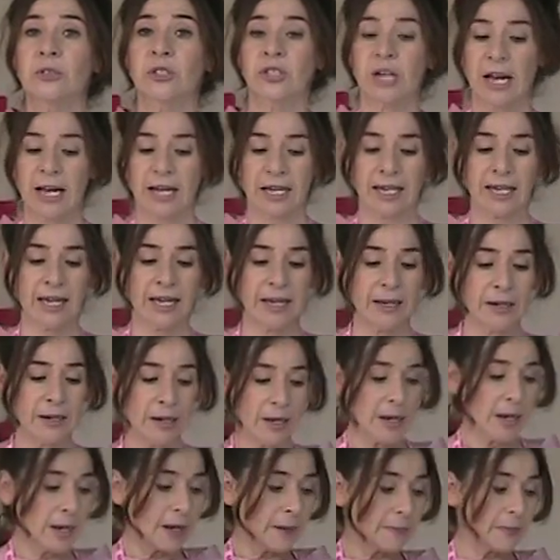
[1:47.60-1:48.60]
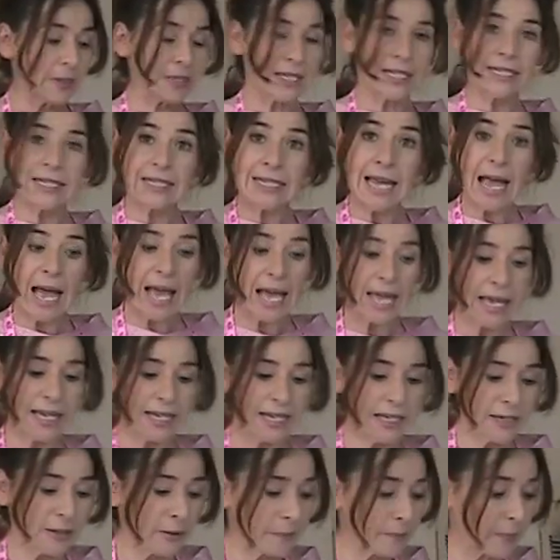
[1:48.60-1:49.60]
jacket. But
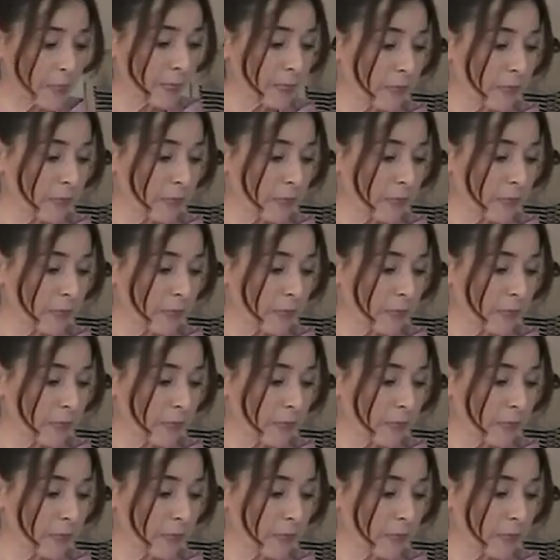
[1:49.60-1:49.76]
today